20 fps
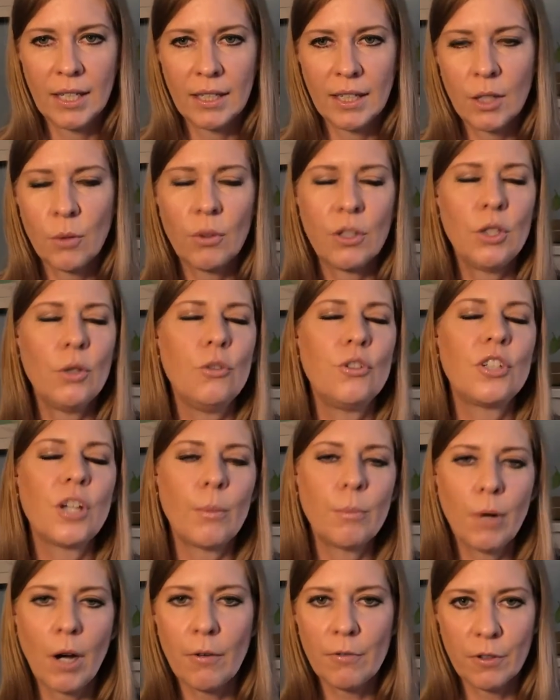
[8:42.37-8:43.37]
Like when you
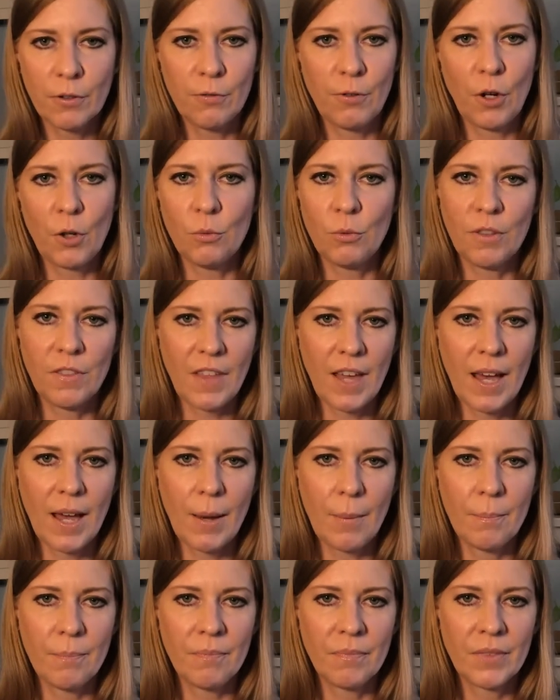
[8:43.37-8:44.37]
jump off the phone with
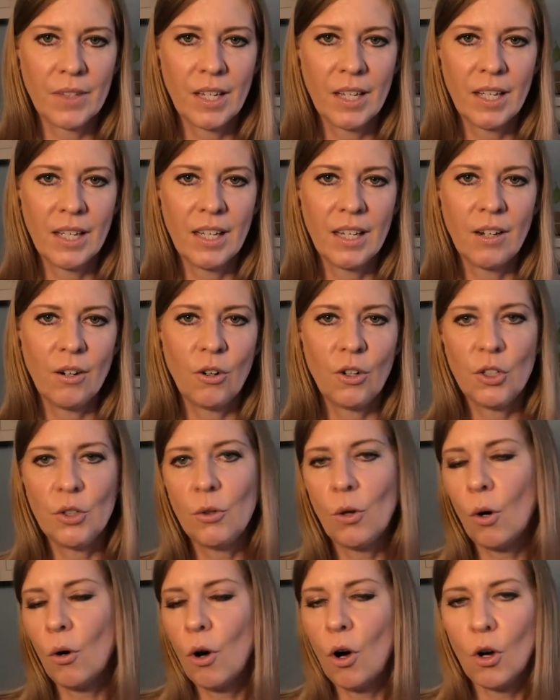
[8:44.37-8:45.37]
them or you
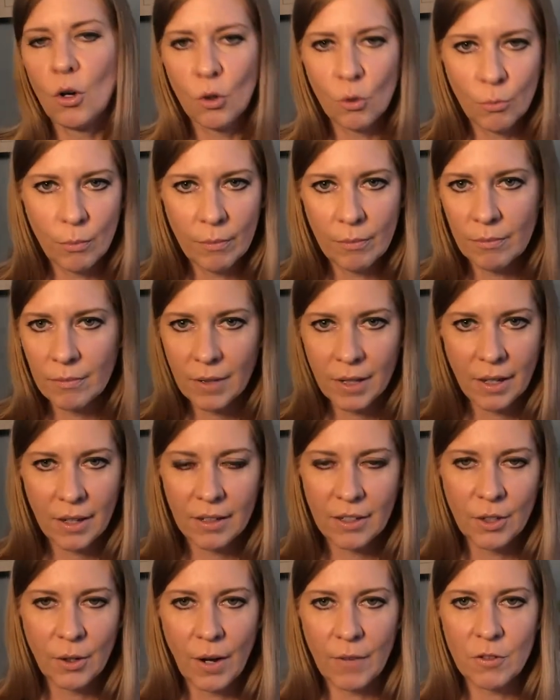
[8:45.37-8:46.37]
go home,
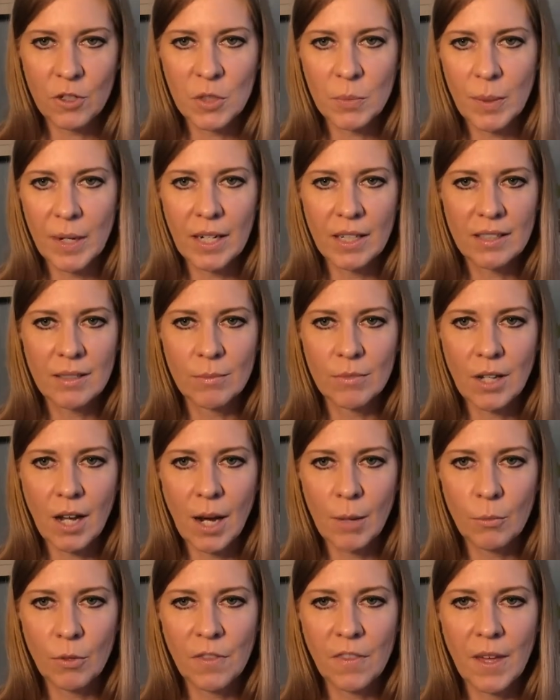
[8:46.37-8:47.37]
after spending some
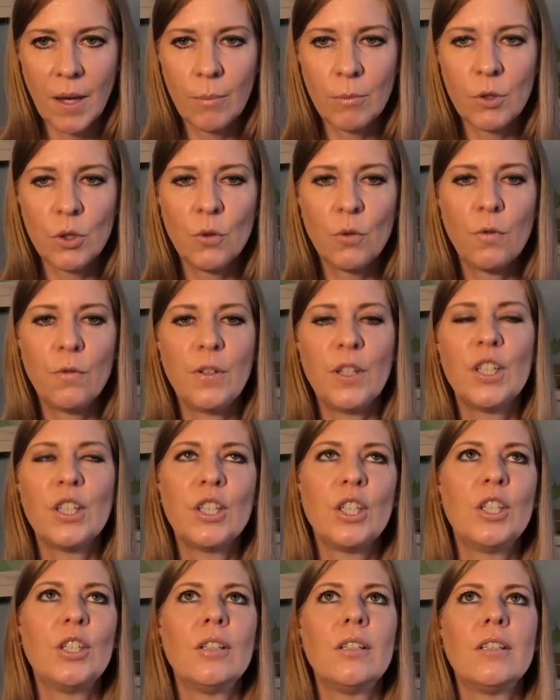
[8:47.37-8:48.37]
time with them, you
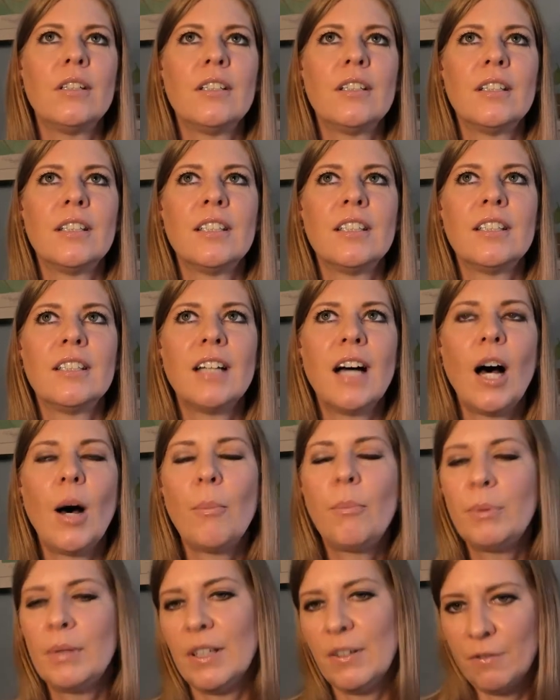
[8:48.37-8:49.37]
feel
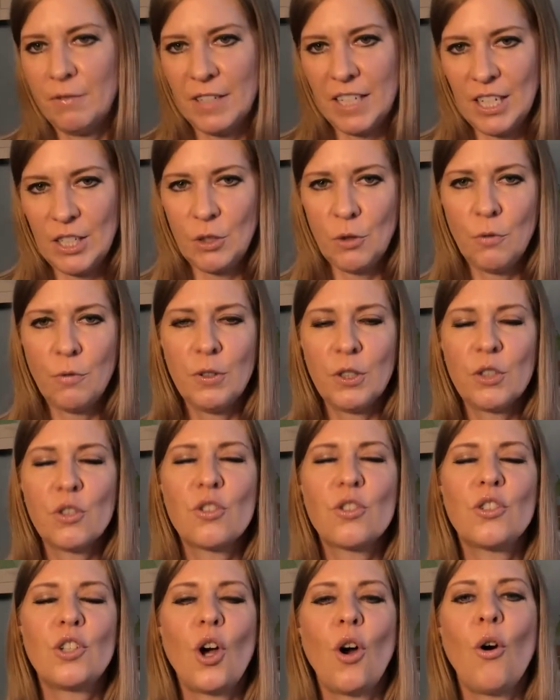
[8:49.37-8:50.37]
uplifted. You feel
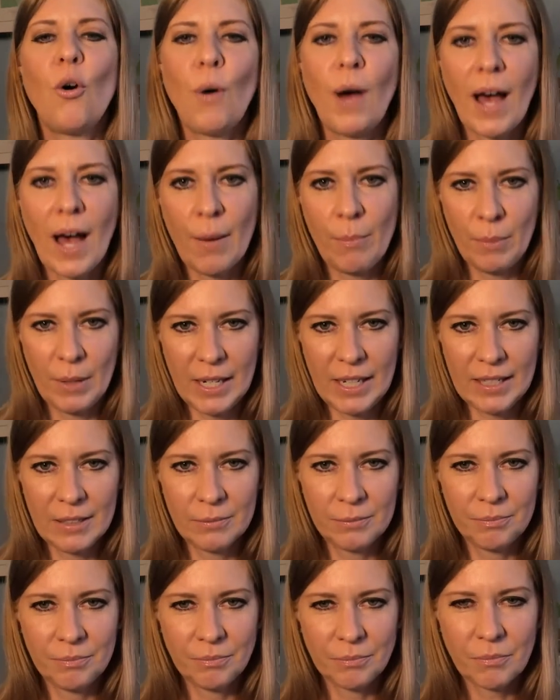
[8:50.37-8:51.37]
so happy.
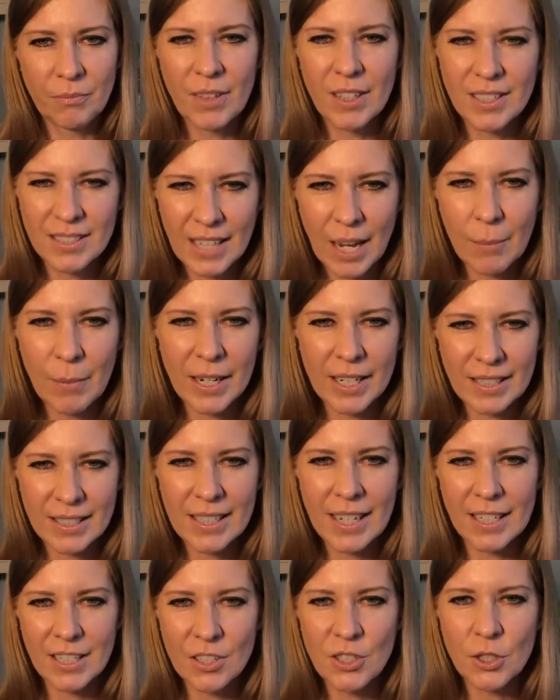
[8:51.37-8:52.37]
Does that make
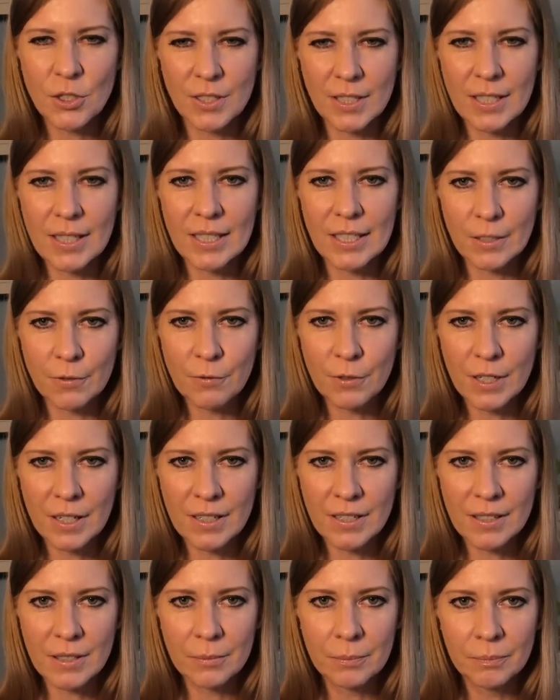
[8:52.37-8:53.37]
sense? Do you see the
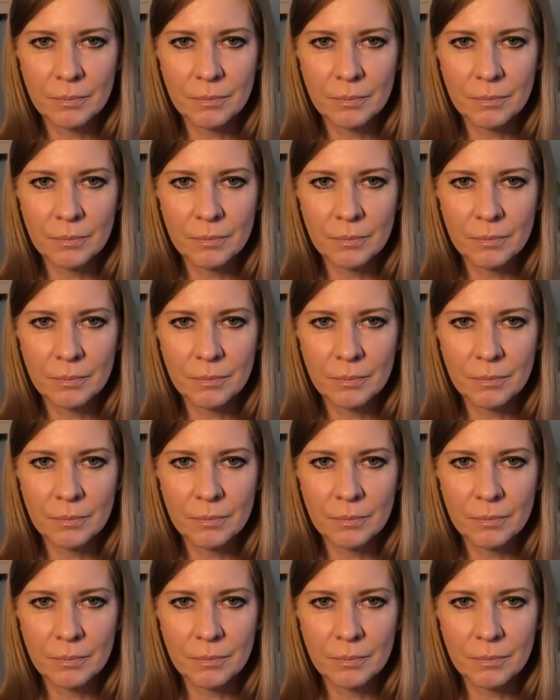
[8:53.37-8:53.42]
difference?